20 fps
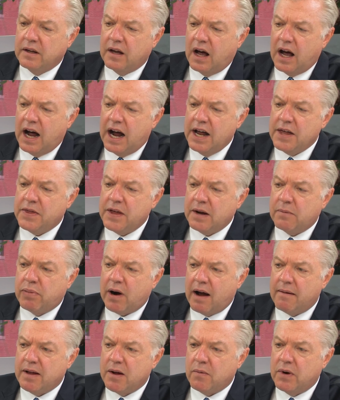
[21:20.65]
I think
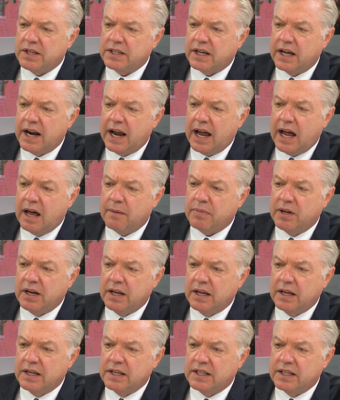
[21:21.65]
probably what's going to happen
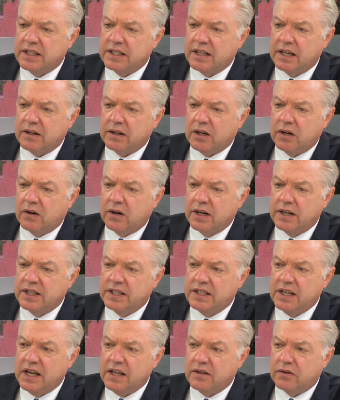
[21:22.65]
is that you're going to
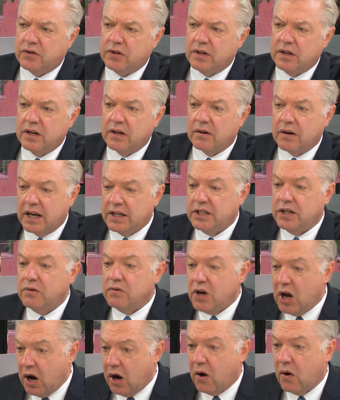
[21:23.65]
see, as you
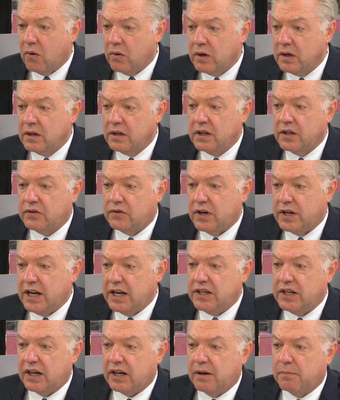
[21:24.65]
know,
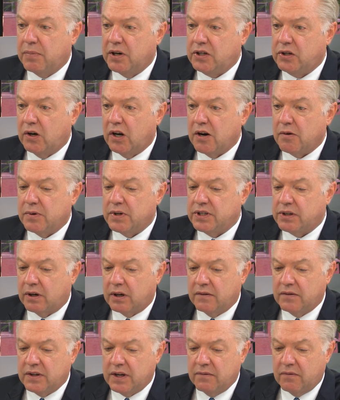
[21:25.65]
Strategic Petroleum
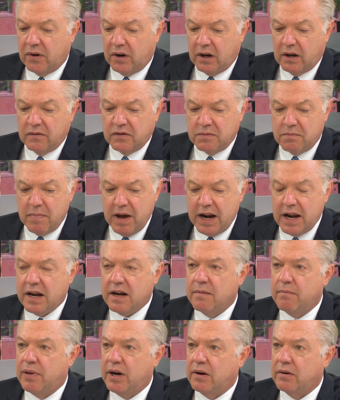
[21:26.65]
Reserve involves many
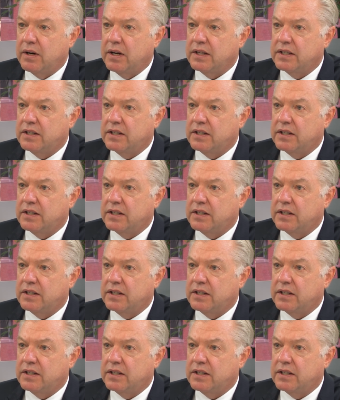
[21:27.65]
components.